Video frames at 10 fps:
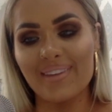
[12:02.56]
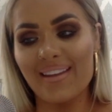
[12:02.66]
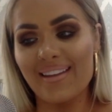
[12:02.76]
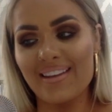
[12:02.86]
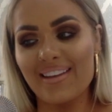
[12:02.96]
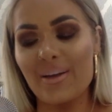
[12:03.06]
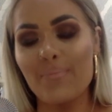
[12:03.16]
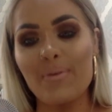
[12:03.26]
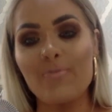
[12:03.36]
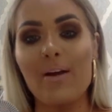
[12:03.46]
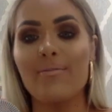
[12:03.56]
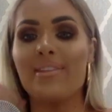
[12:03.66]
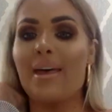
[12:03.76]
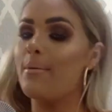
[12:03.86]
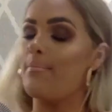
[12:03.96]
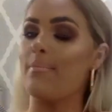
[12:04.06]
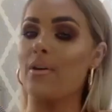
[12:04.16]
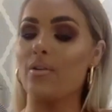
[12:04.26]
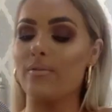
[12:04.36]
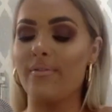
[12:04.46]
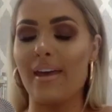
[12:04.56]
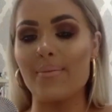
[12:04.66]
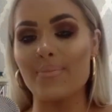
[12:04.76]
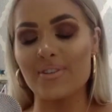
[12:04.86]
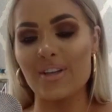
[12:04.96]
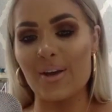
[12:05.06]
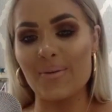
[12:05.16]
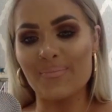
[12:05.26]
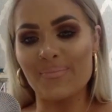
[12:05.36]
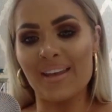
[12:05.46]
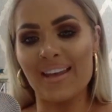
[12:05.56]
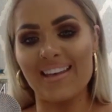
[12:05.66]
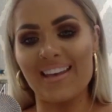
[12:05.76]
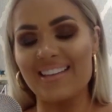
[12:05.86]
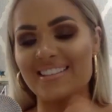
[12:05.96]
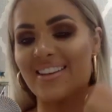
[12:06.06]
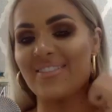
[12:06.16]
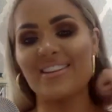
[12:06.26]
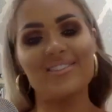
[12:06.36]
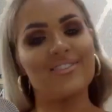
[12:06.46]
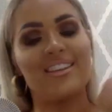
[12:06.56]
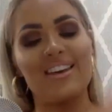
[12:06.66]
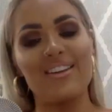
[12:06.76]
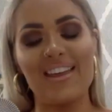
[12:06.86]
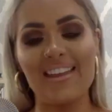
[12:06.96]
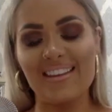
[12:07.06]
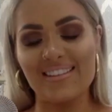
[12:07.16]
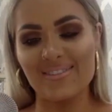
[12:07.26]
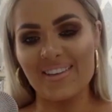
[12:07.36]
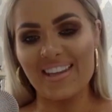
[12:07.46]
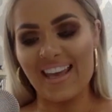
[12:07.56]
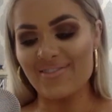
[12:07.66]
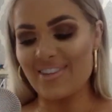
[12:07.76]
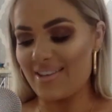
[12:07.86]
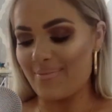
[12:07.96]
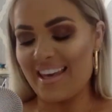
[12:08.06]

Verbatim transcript: you know, be right for them, a good fit. So yeah, so if they reach out there, that's where they can reach me.